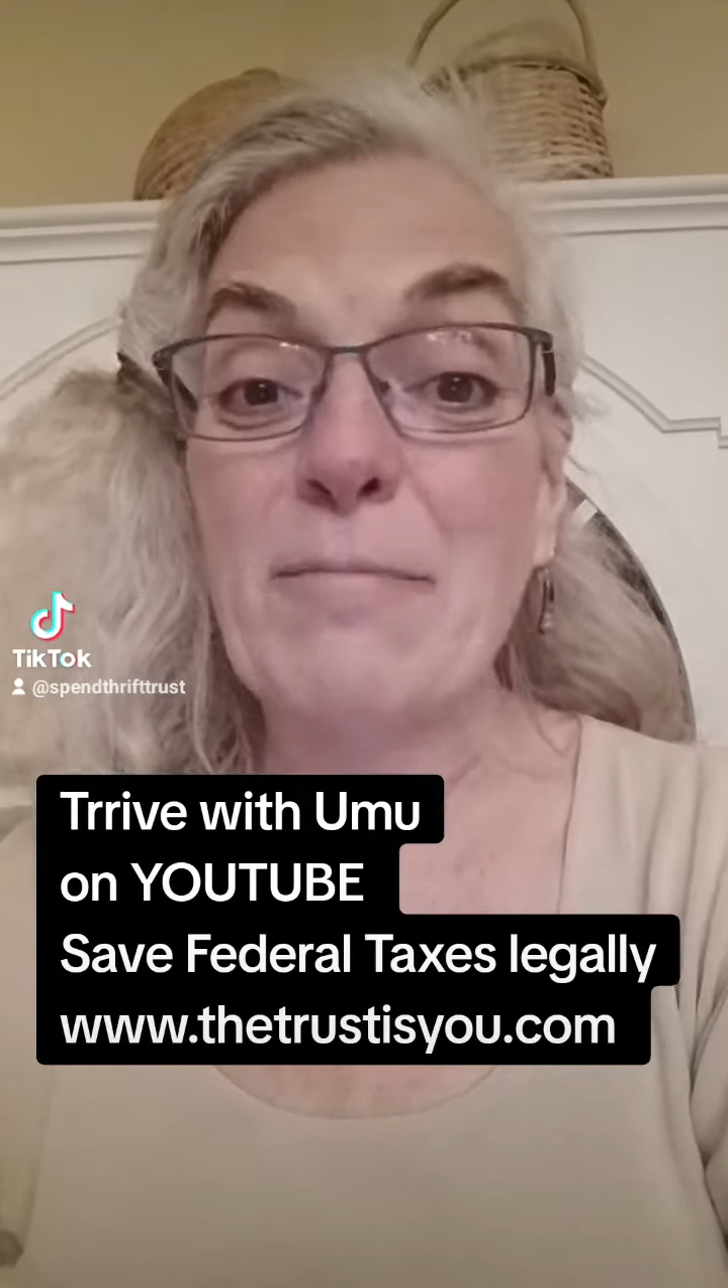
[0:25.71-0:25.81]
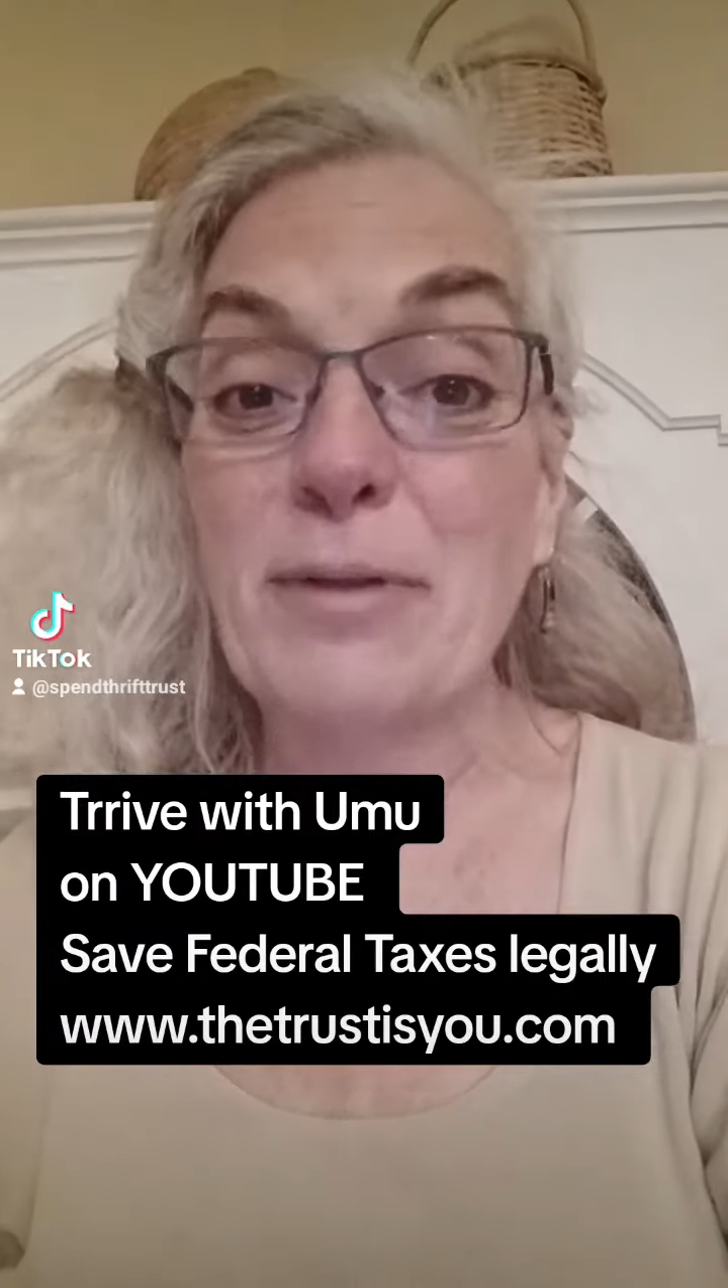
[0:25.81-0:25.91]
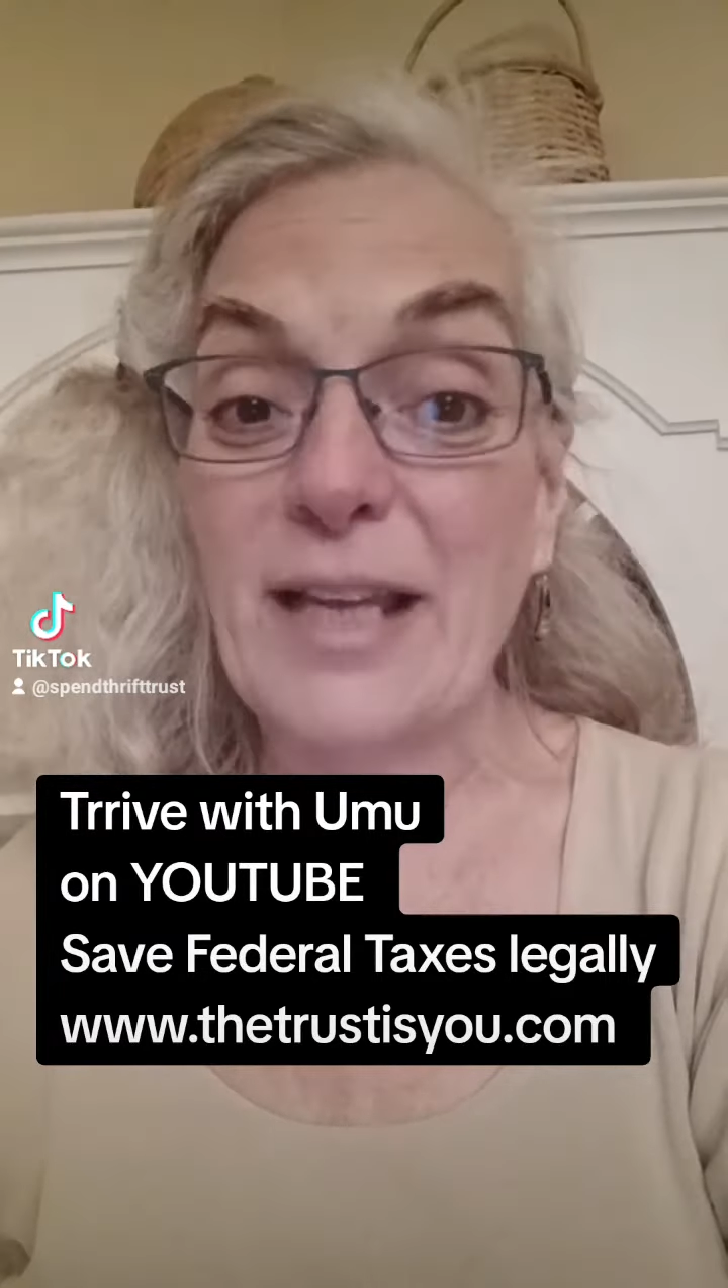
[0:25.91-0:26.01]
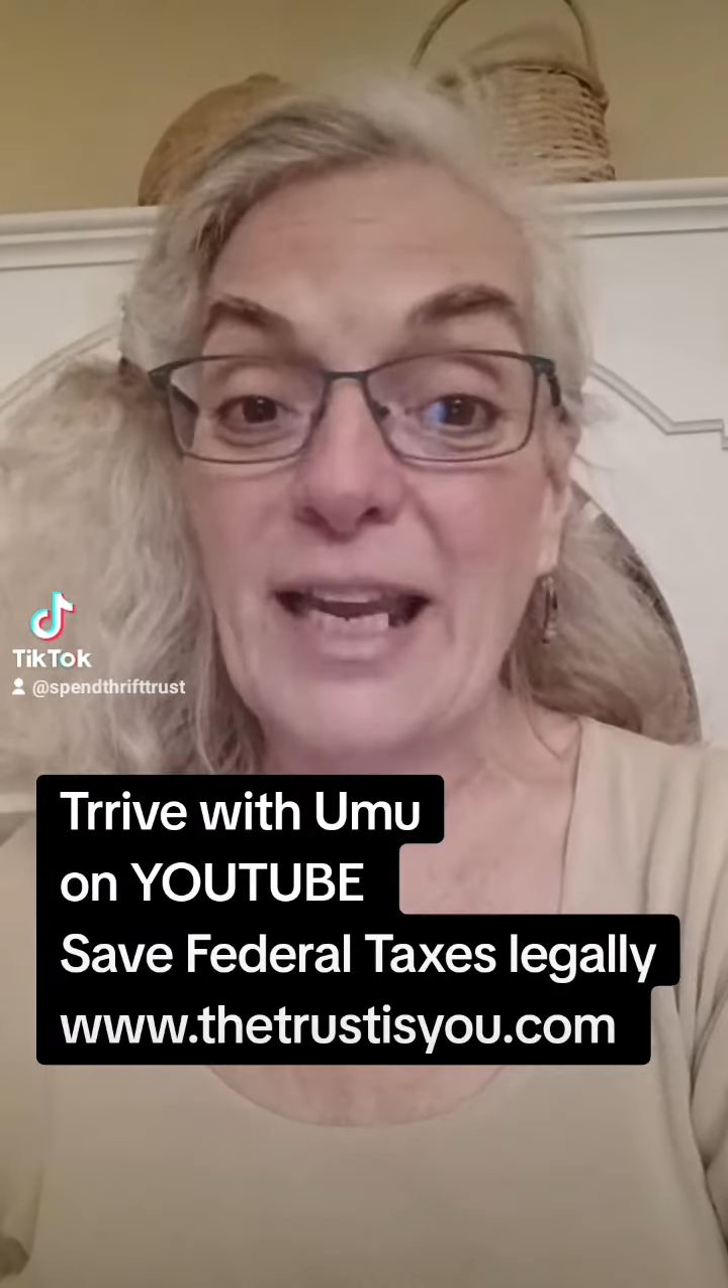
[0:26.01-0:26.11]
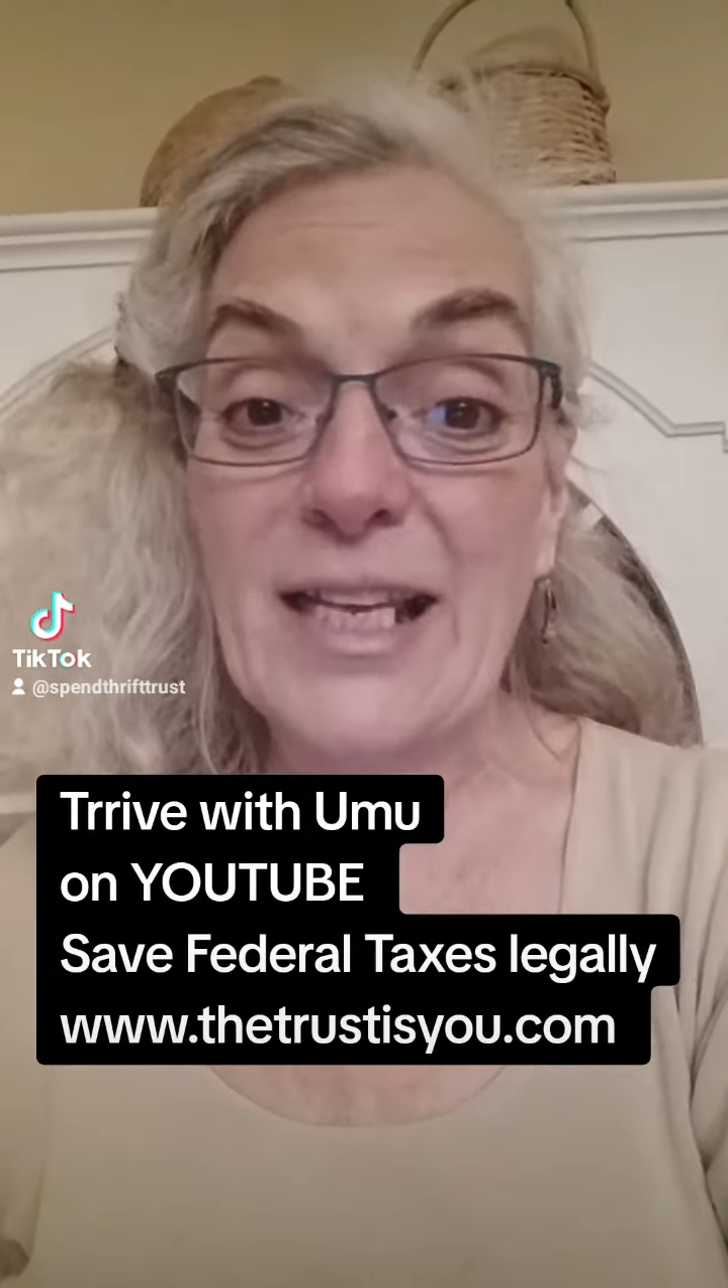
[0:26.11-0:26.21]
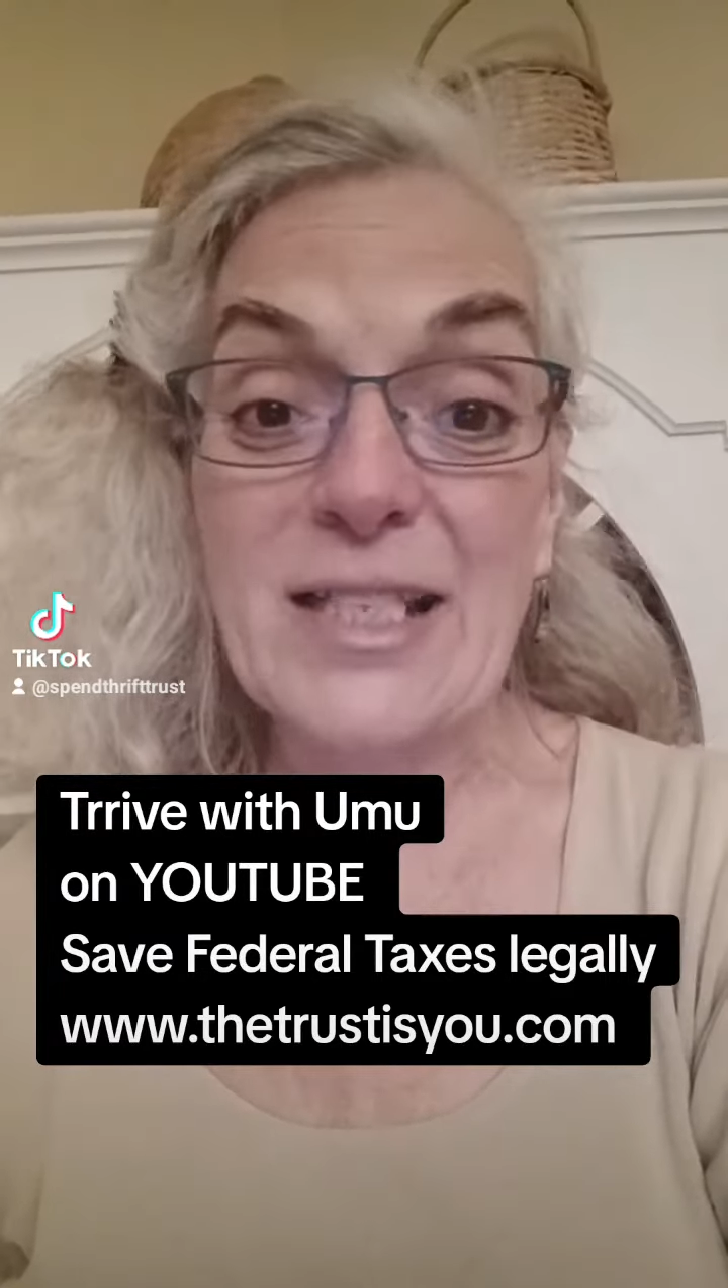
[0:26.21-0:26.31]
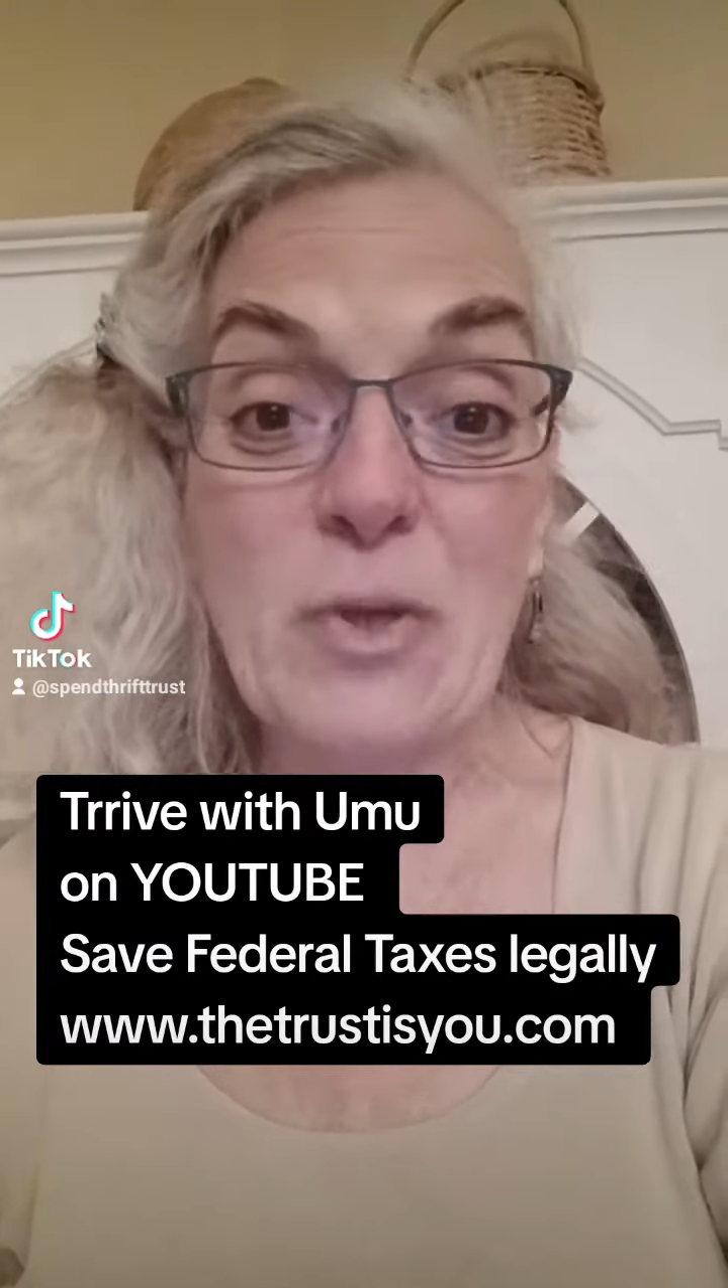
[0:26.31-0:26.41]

Please